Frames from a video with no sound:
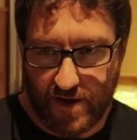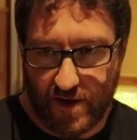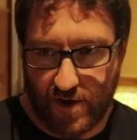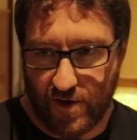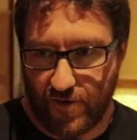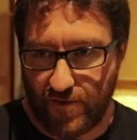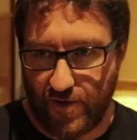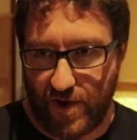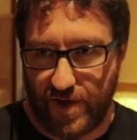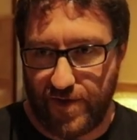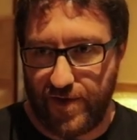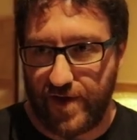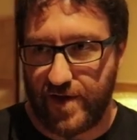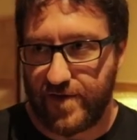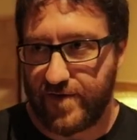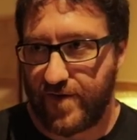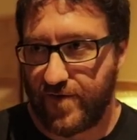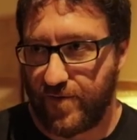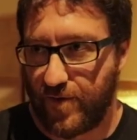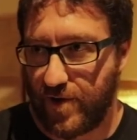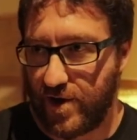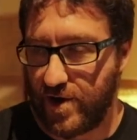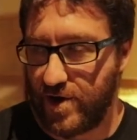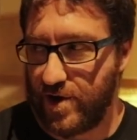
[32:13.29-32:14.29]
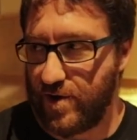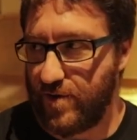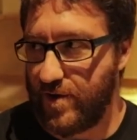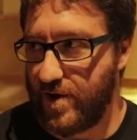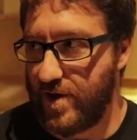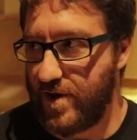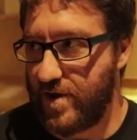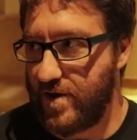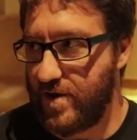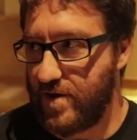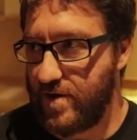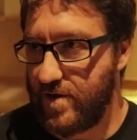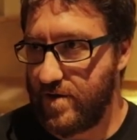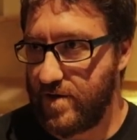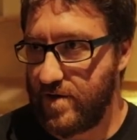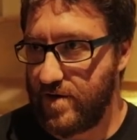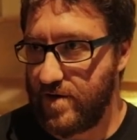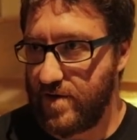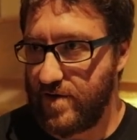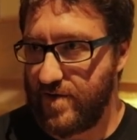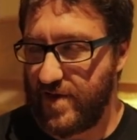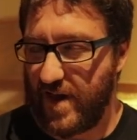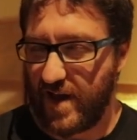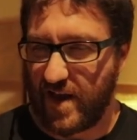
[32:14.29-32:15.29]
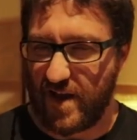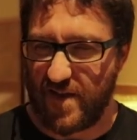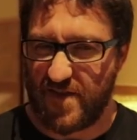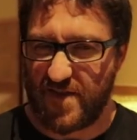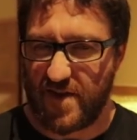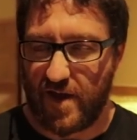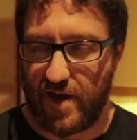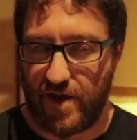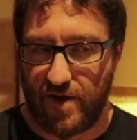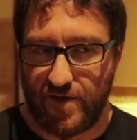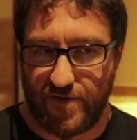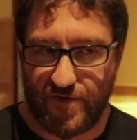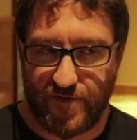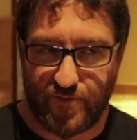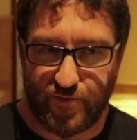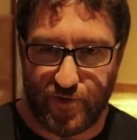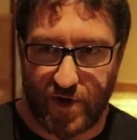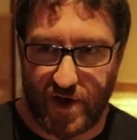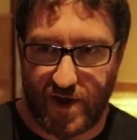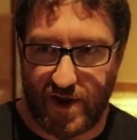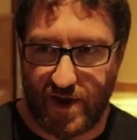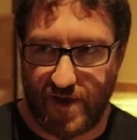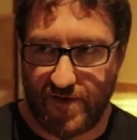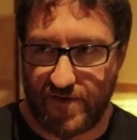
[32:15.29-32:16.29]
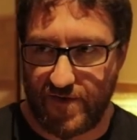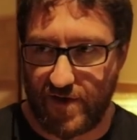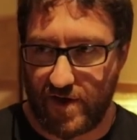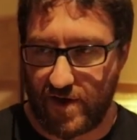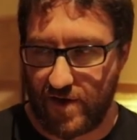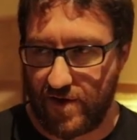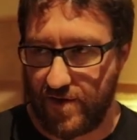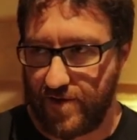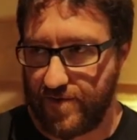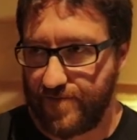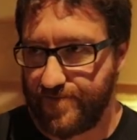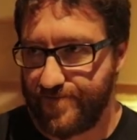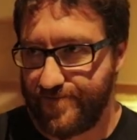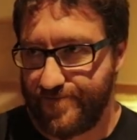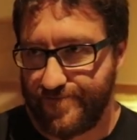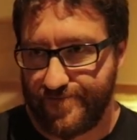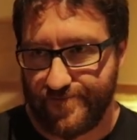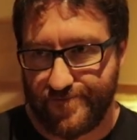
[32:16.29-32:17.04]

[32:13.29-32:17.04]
here's what I think is this way to do it. That gets kind of spread as like a